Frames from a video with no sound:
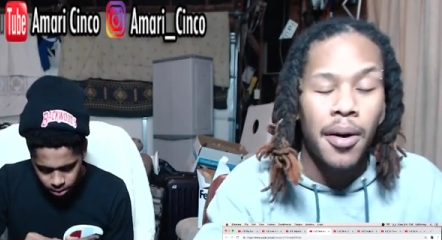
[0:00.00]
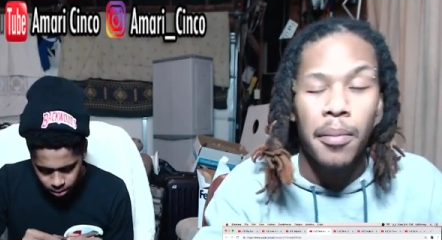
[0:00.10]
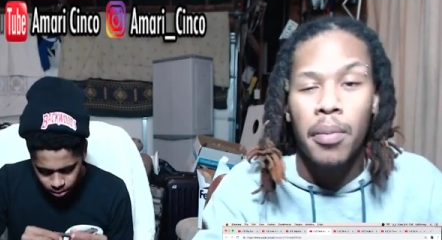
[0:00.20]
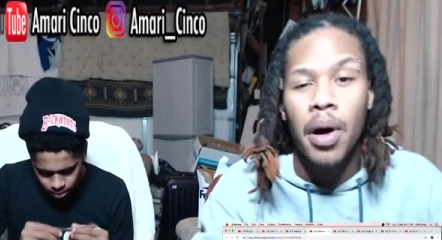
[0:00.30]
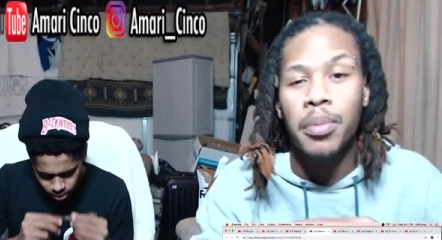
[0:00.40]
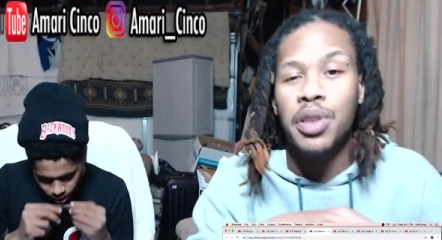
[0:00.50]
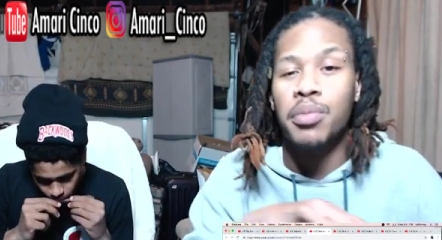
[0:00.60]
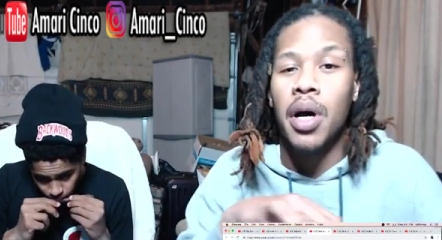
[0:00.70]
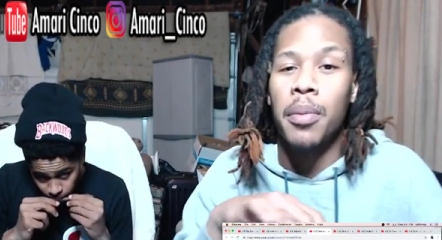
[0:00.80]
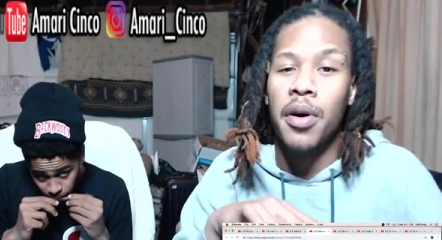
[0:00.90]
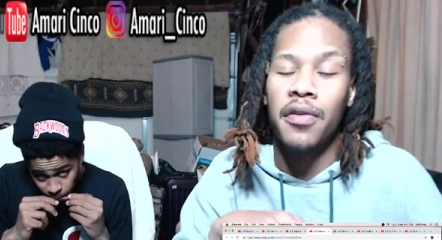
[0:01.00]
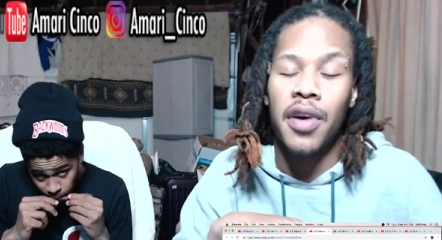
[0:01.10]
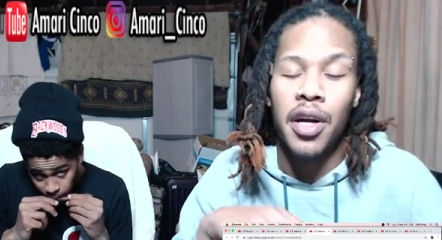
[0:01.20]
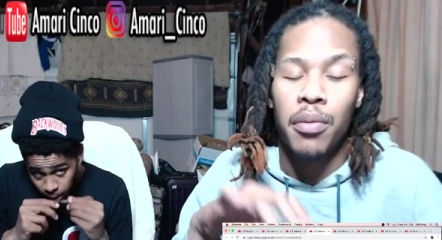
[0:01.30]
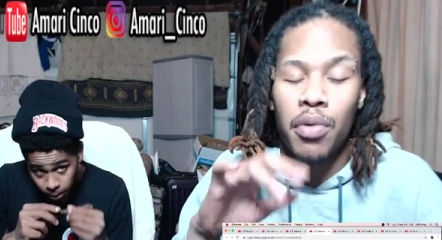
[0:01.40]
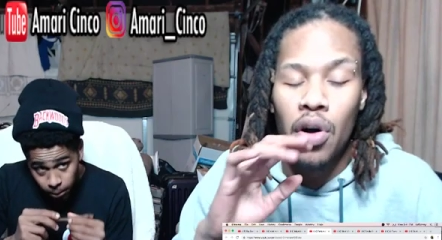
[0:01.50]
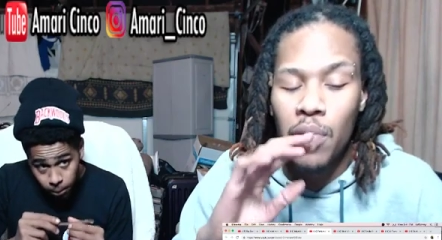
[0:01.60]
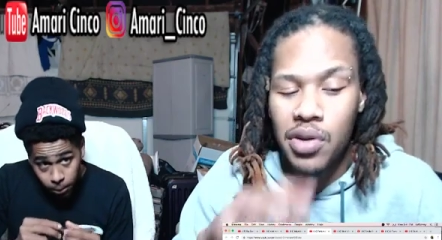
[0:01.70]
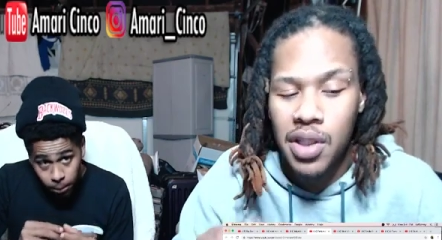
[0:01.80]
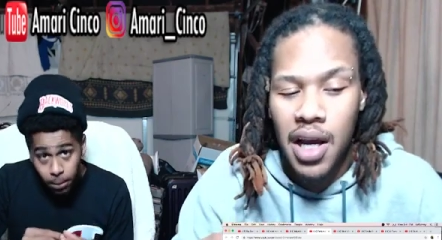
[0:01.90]
Speaker 1: published by motherfucking
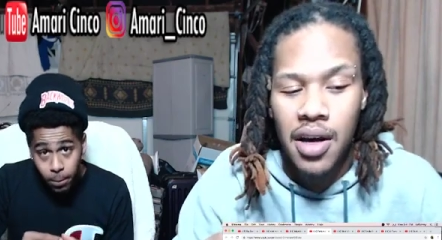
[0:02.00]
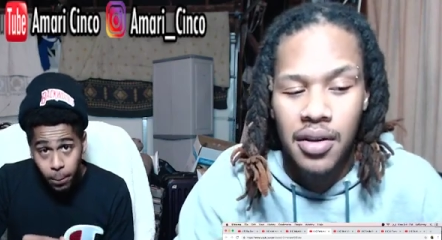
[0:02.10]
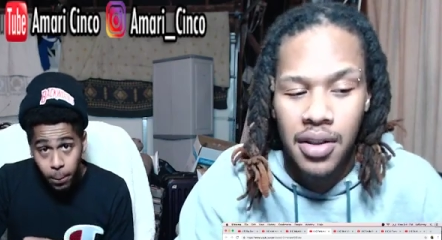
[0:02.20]
Promo Sound.